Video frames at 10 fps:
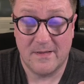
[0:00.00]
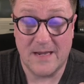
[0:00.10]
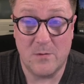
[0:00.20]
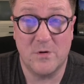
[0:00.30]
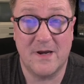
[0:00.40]

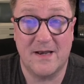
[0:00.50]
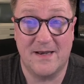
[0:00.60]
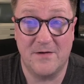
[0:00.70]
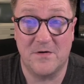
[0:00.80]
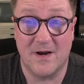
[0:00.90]
they would get
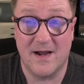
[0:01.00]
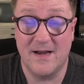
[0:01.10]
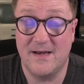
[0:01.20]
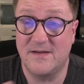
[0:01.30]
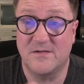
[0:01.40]
different
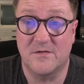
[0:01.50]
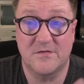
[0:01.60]
IDs. So